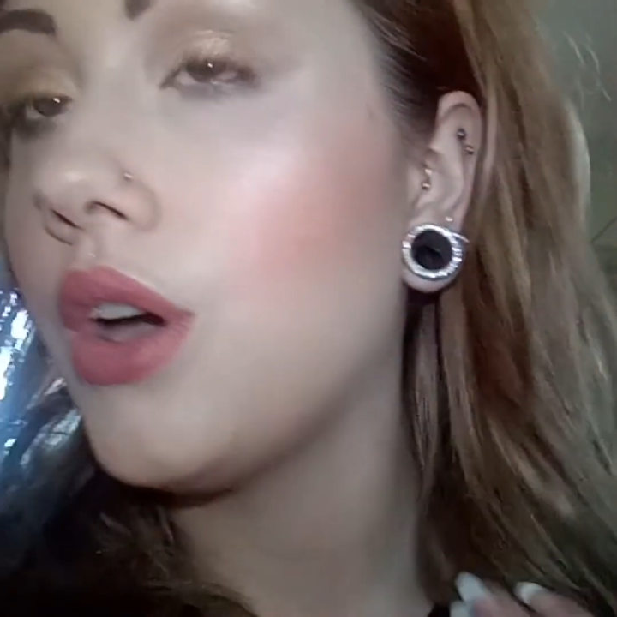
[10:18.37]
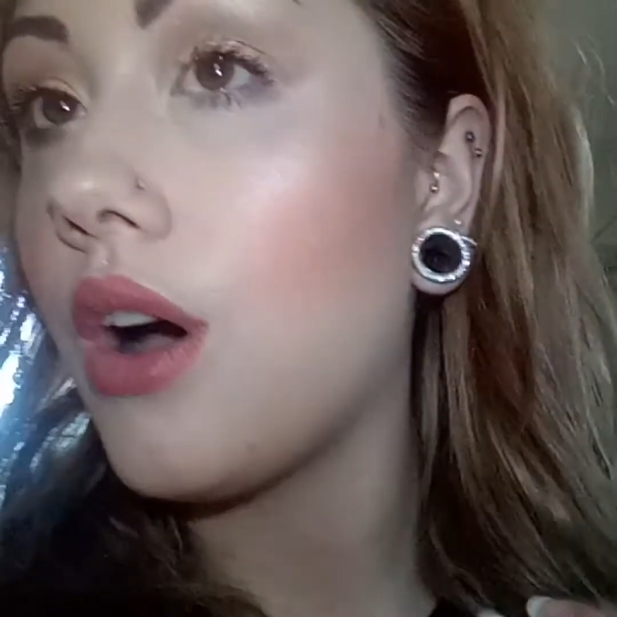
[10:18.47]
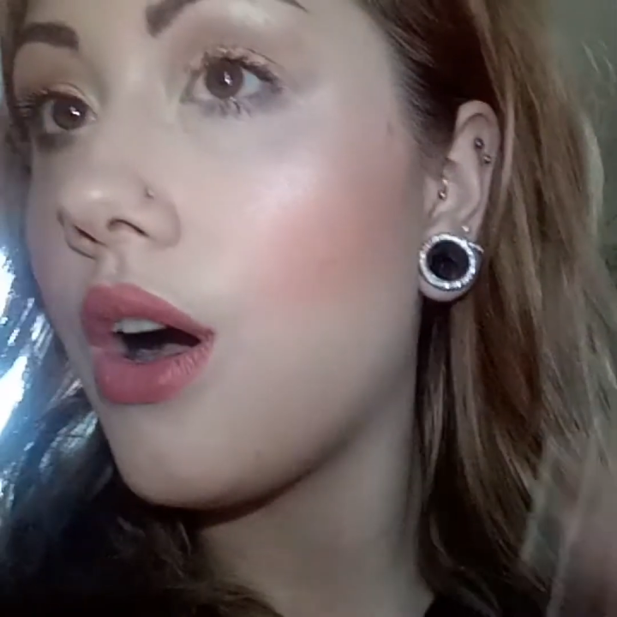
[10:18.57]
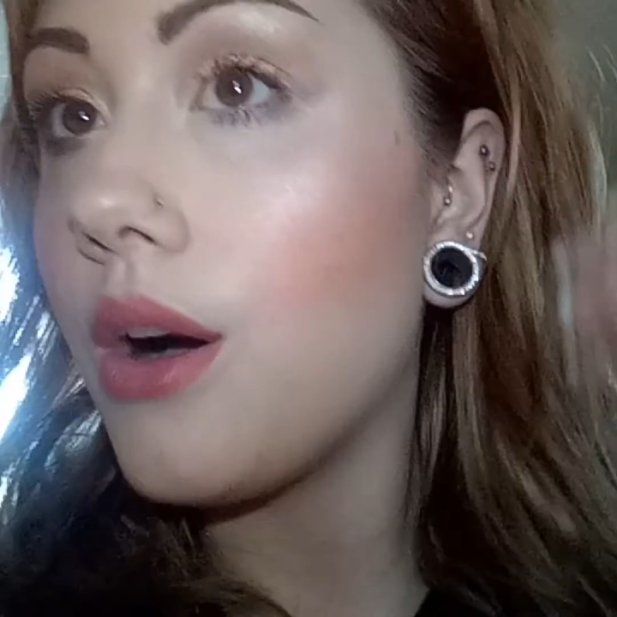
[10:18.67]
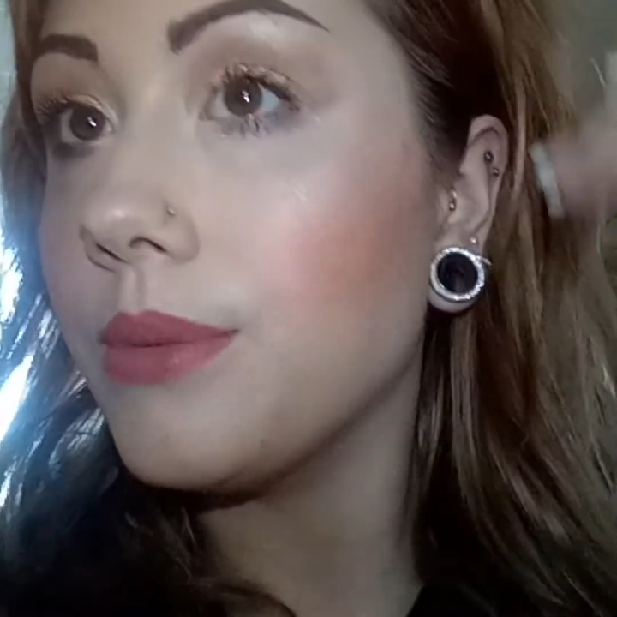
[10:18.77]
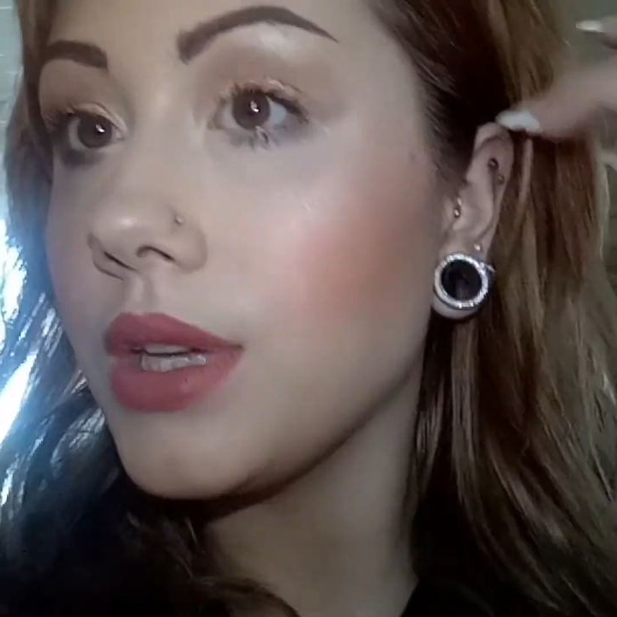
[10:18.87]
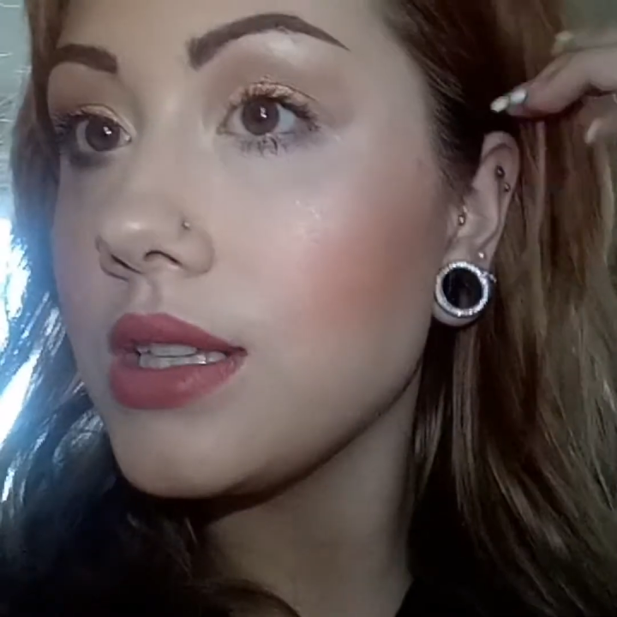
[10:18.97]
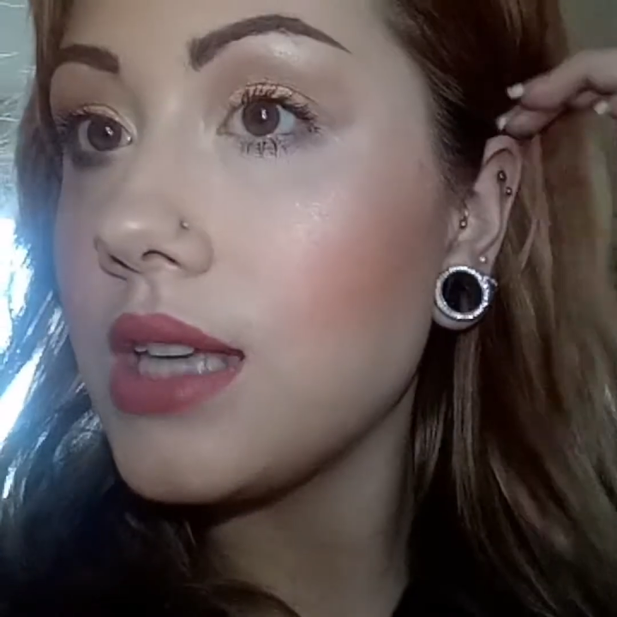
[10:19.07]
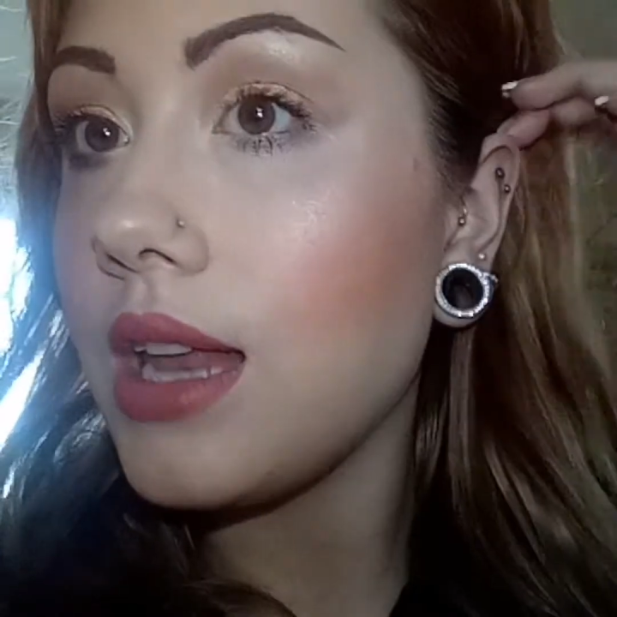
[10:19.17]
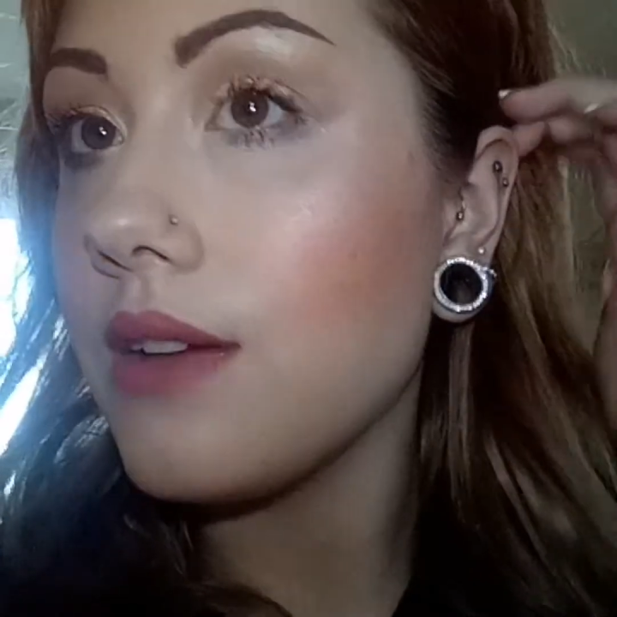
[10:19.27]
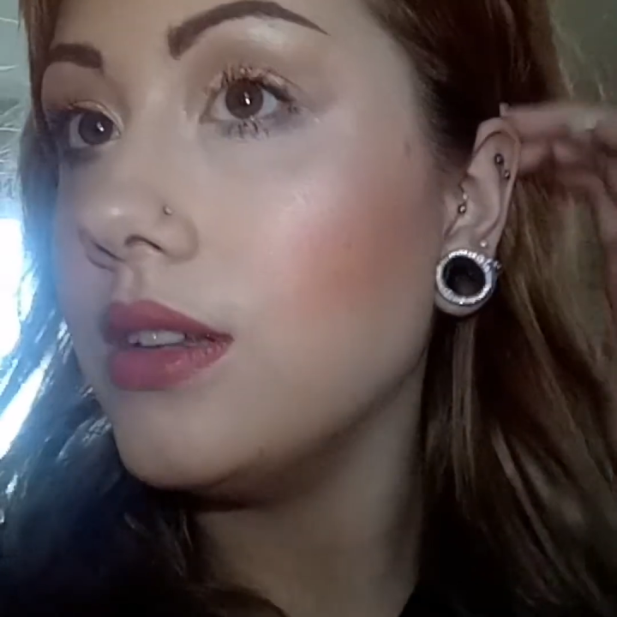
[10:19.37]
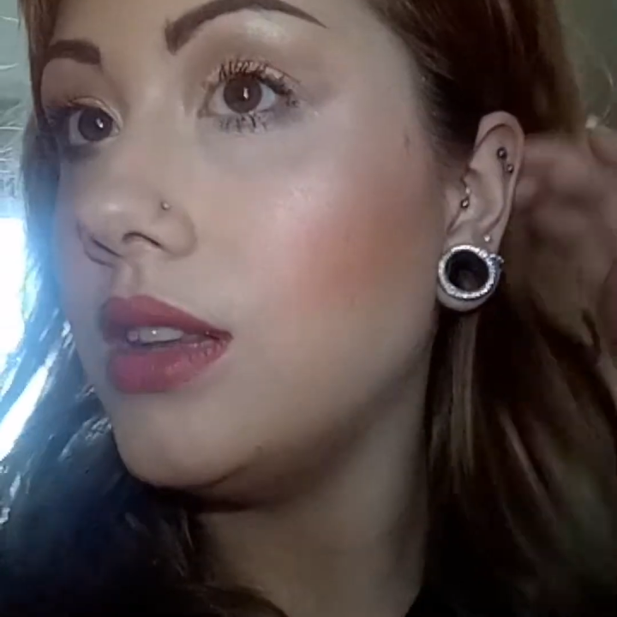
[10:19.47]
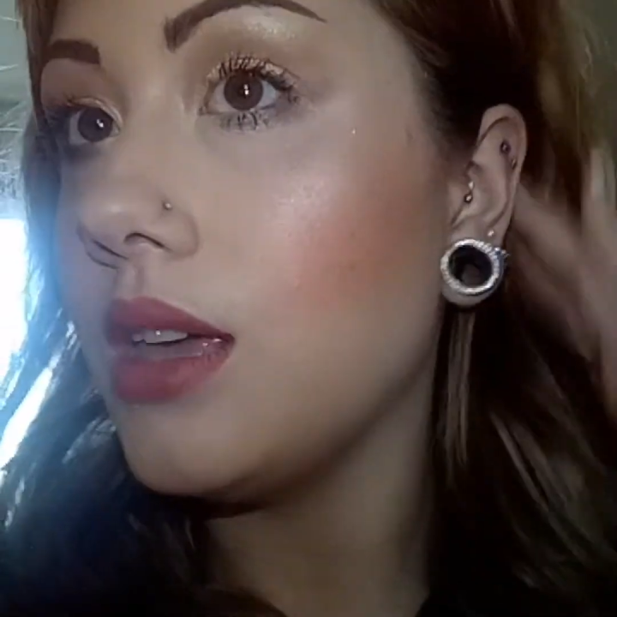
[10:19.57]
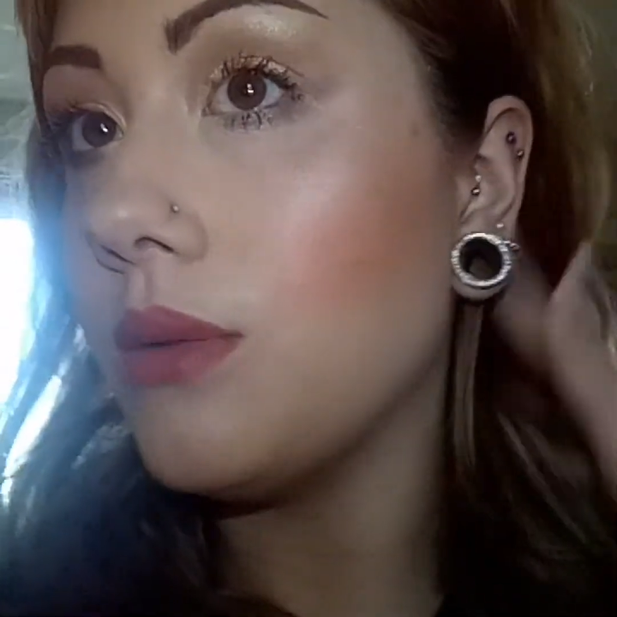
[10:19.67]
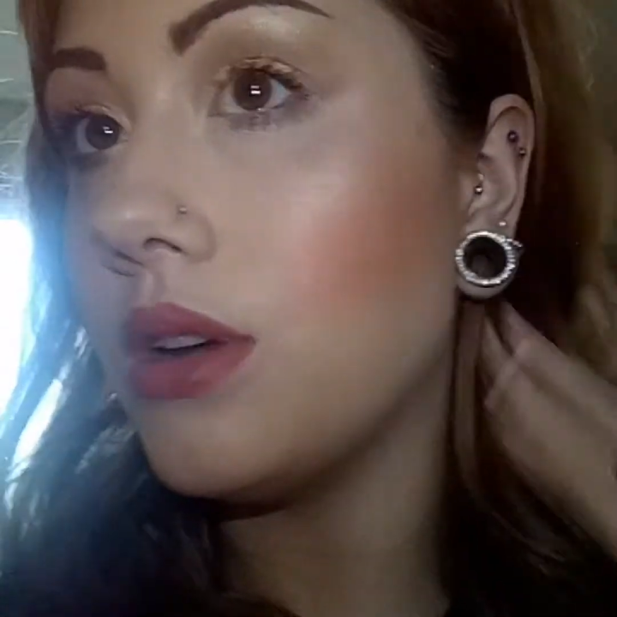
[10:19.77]
like I said,
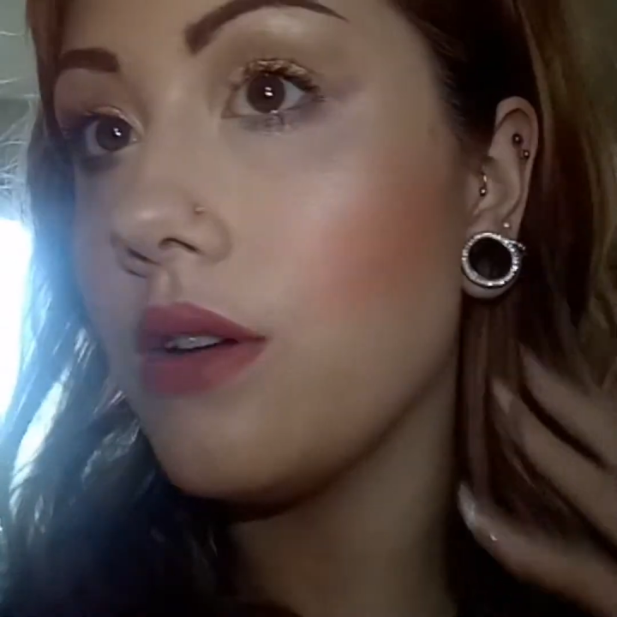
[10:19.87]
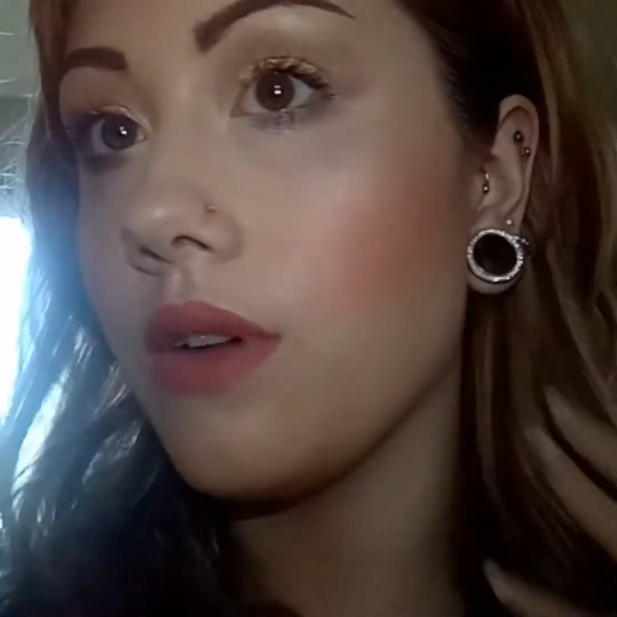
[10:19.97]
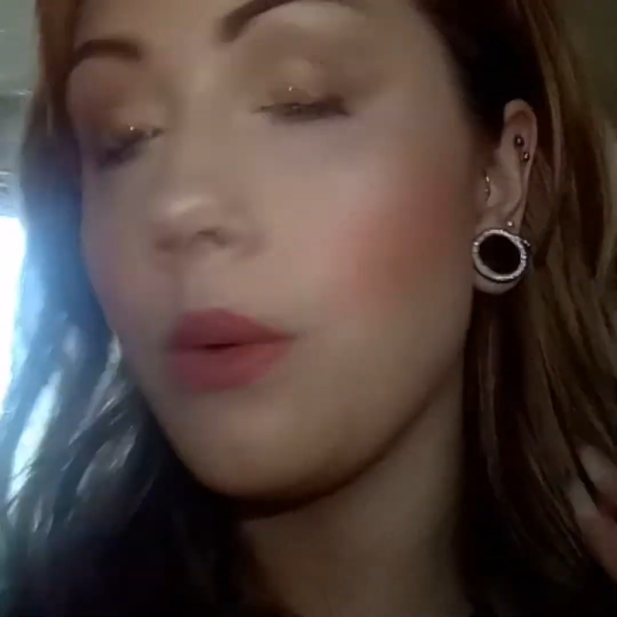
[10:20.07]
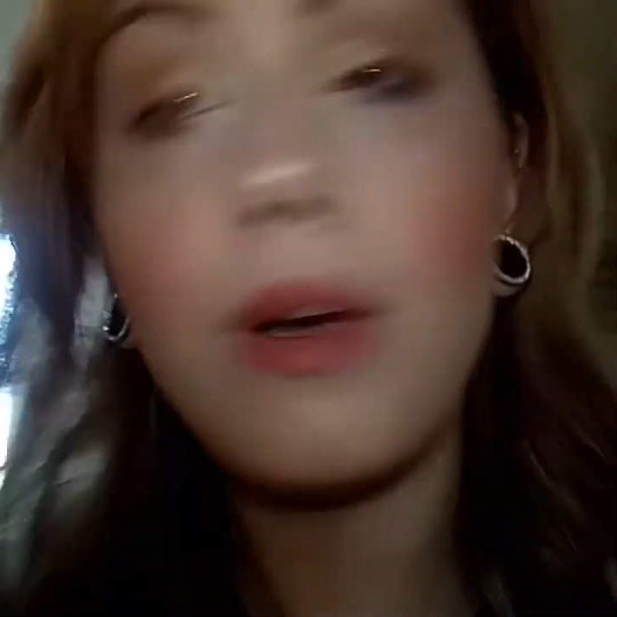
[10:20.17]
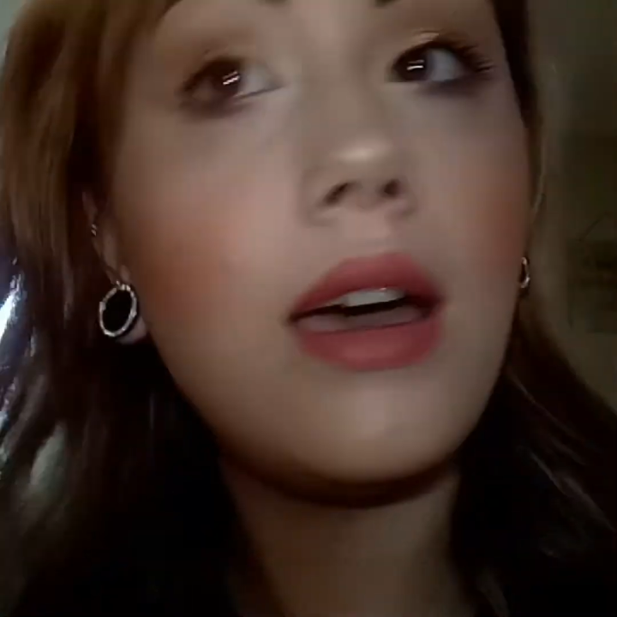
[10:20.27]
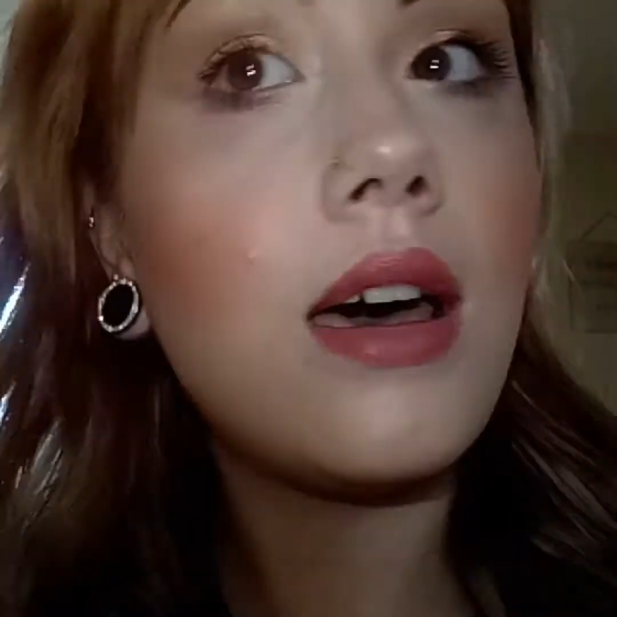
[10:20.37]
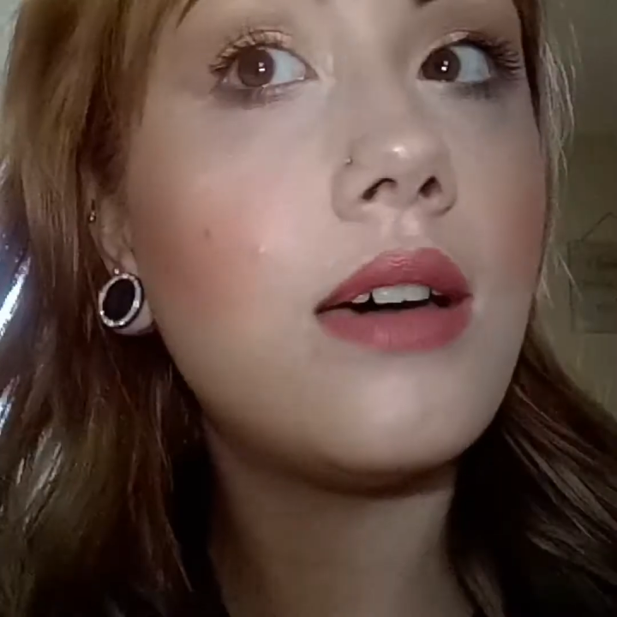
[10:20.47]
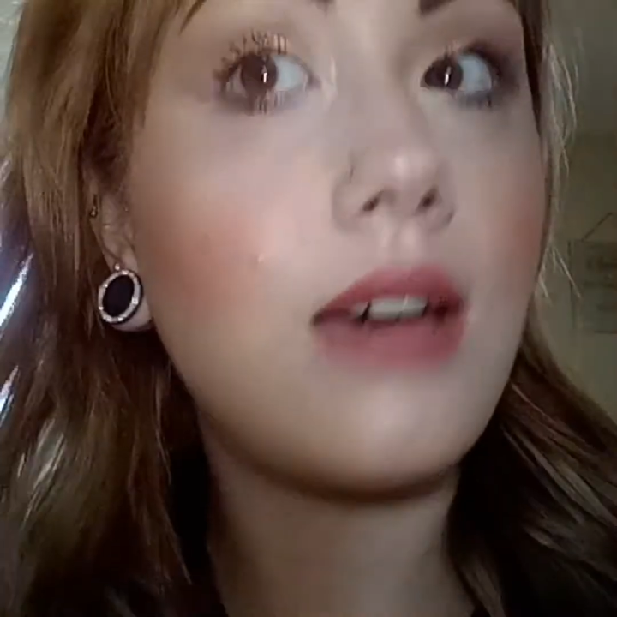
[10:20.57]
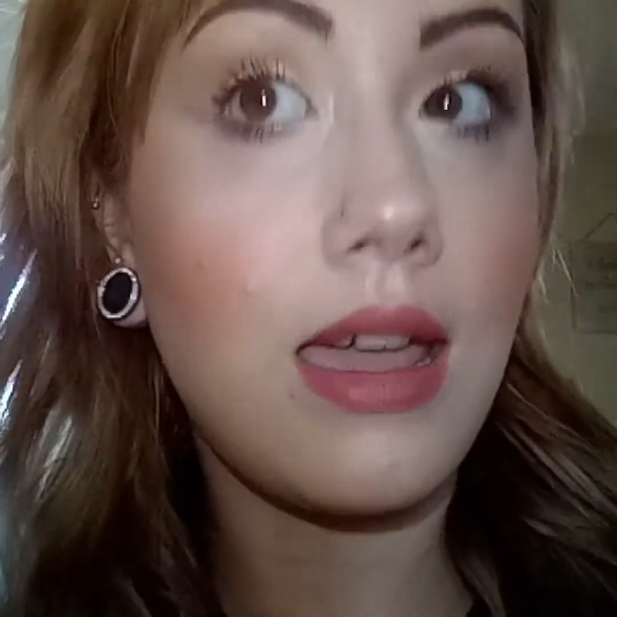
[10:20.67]
everything went over it well.